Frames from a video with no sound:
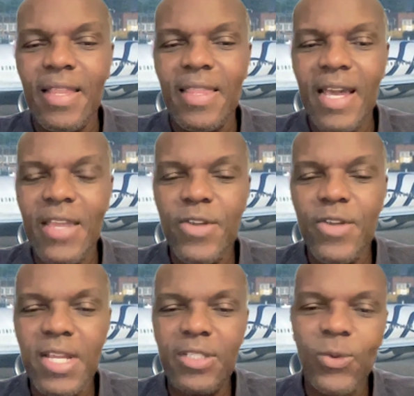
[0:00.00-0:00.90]
that you
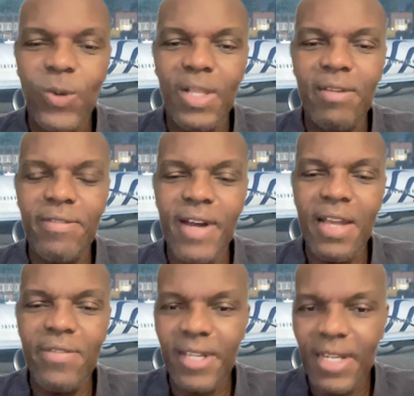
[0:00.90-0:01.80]
need to
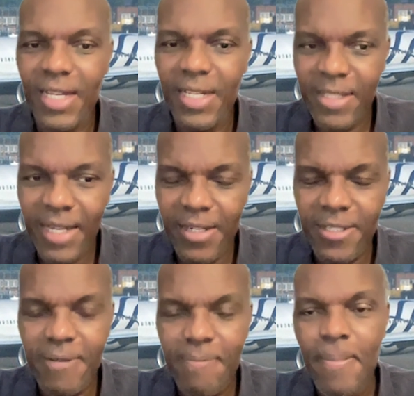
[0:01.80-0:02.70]
qualify for elite
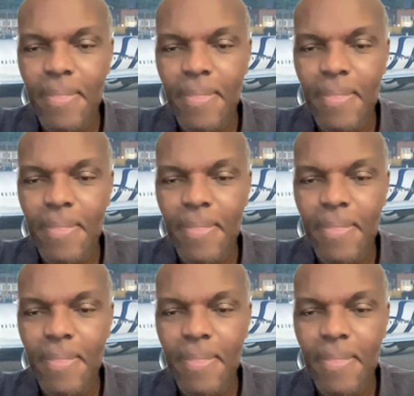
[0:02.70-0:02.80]
status.